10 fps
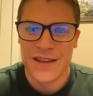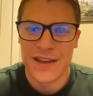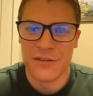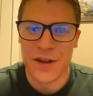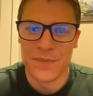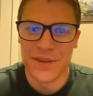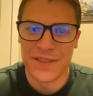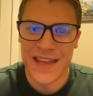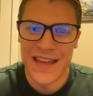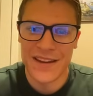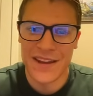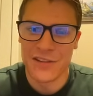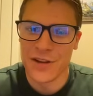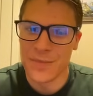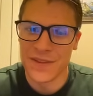Interrupting
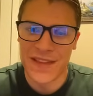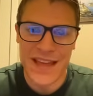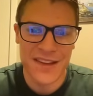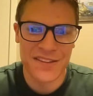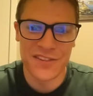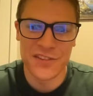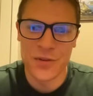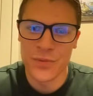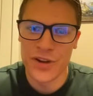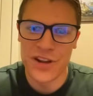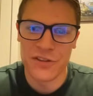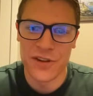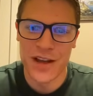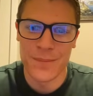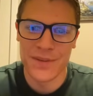that. Super
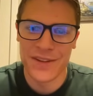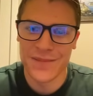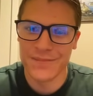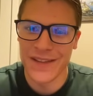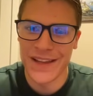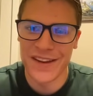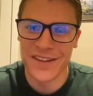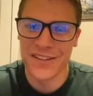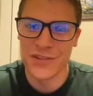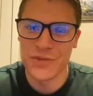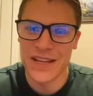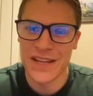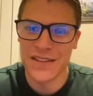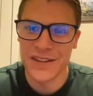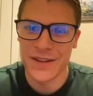interrupts. Like, it's just too
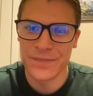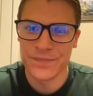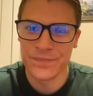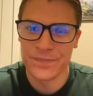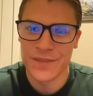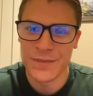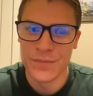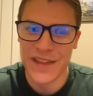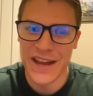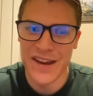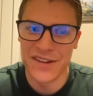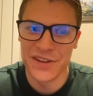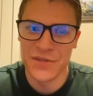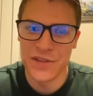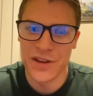easy. But that
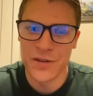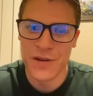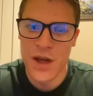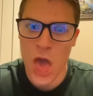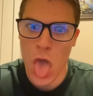HQ though.